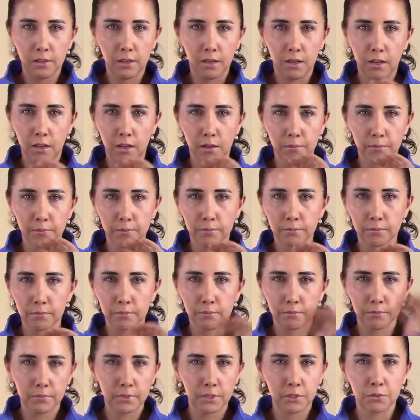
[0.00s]

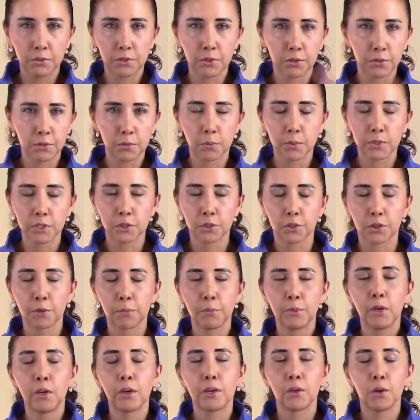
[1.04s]
They're the ones who are going
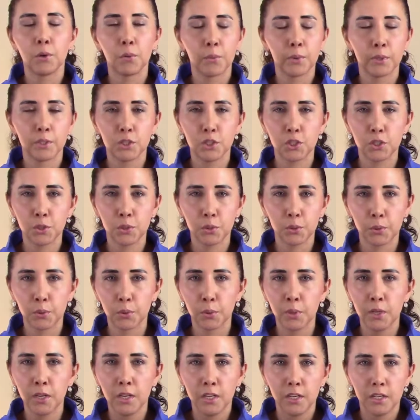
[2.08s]
to be going to
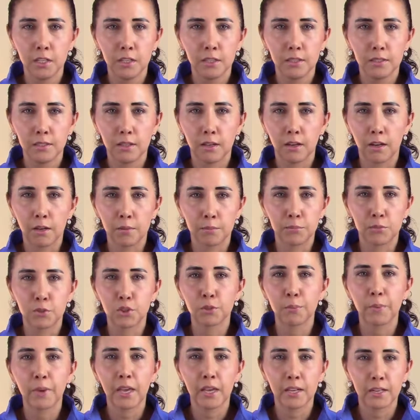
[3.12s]

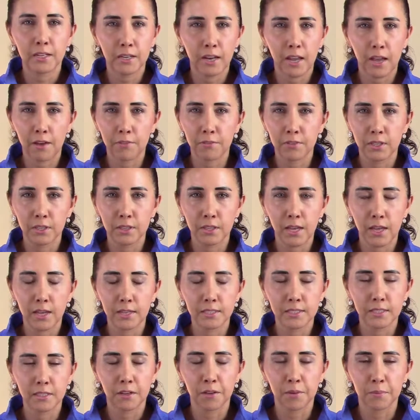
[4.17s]
Japan and having
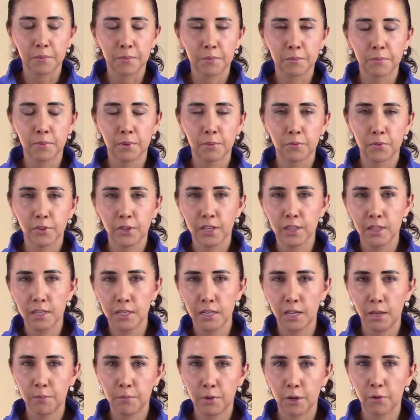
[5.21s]
that. I'm forgetting the
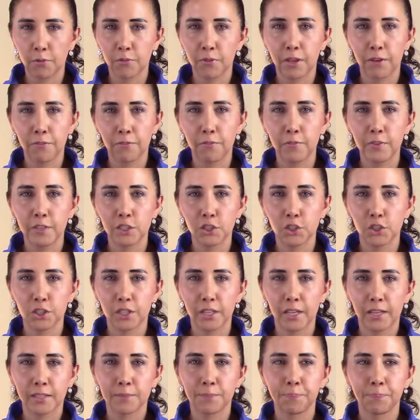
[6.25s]
name now of that fish
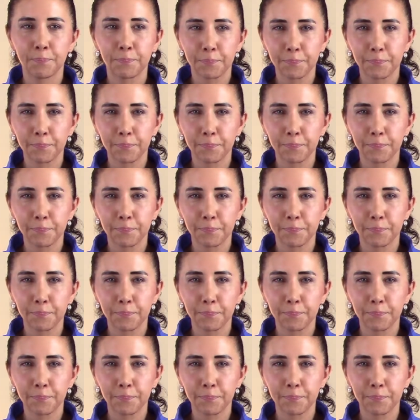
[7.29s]
that